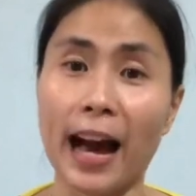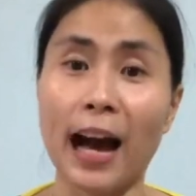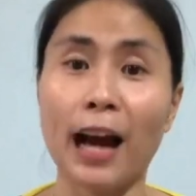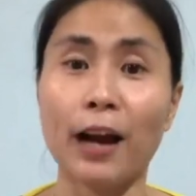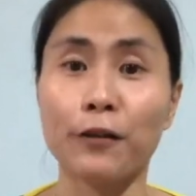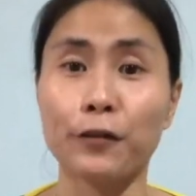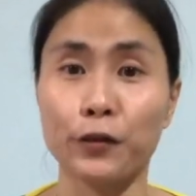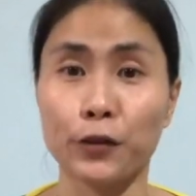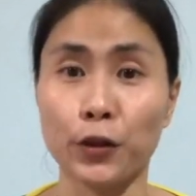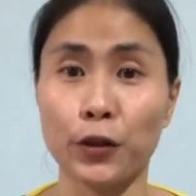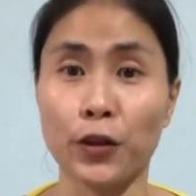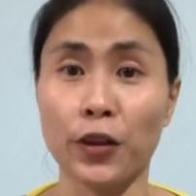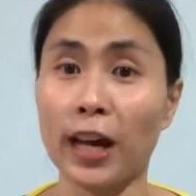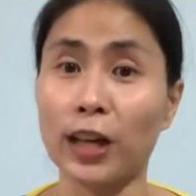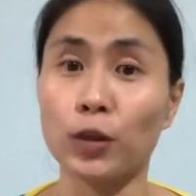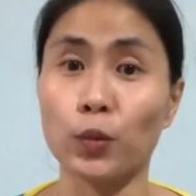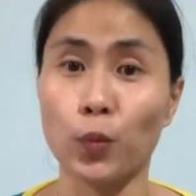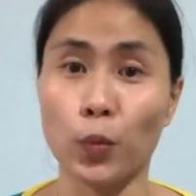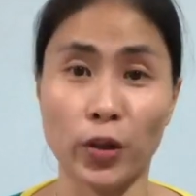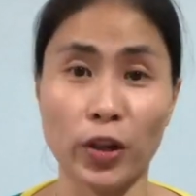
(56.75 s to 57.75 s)
after
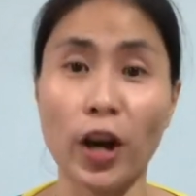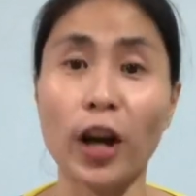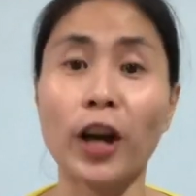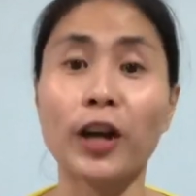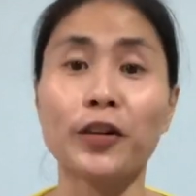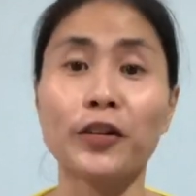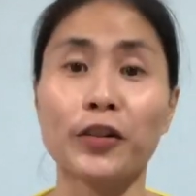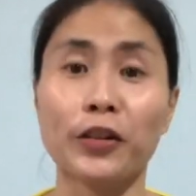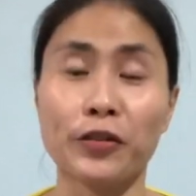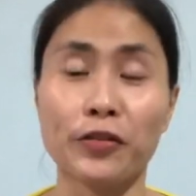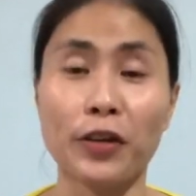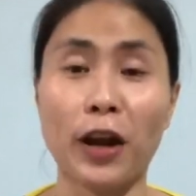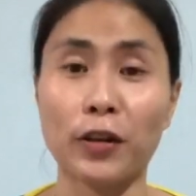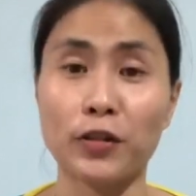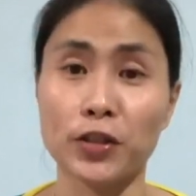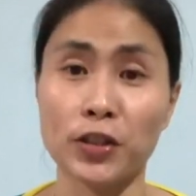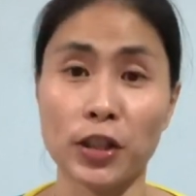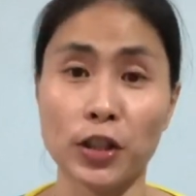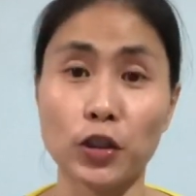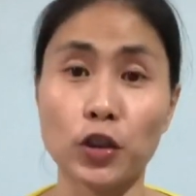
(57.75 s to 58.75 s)
that 100
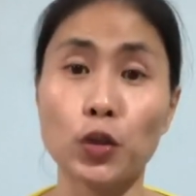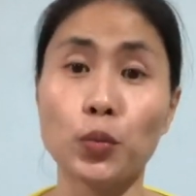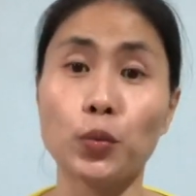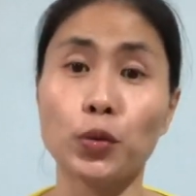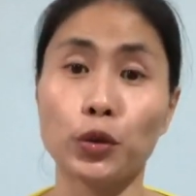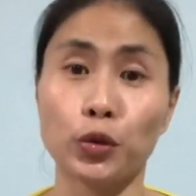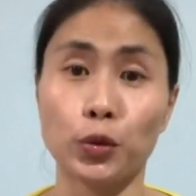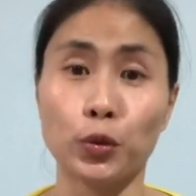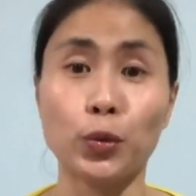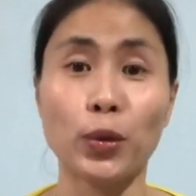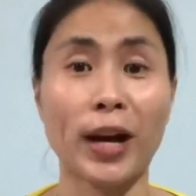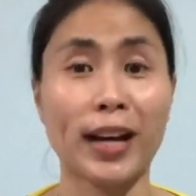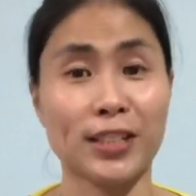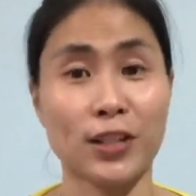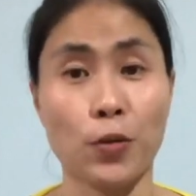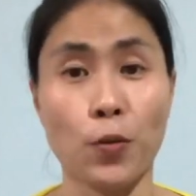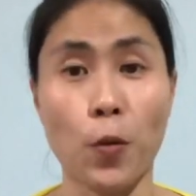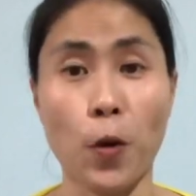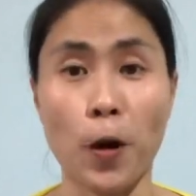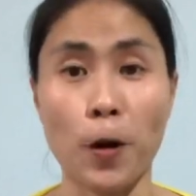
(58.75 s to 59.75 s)
rounds that you would do
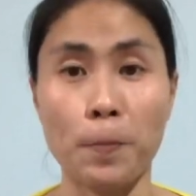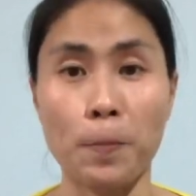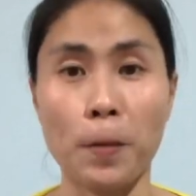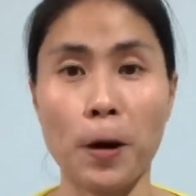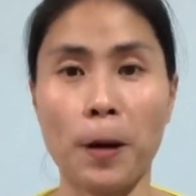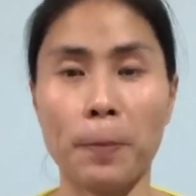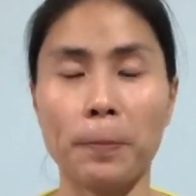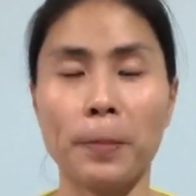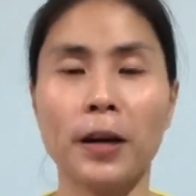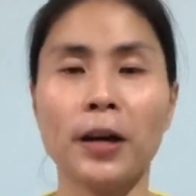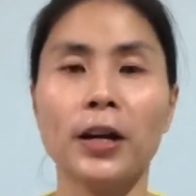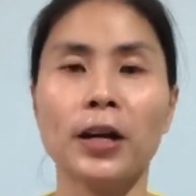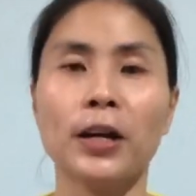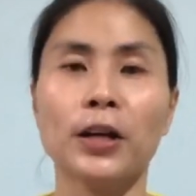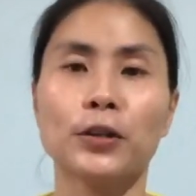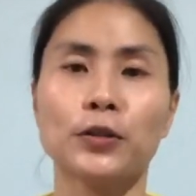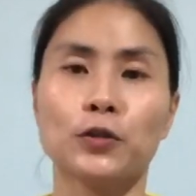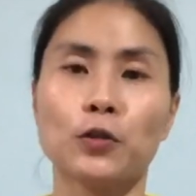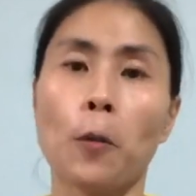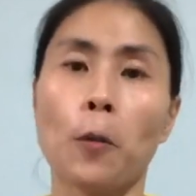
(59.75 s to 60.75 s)
as a warm-up. So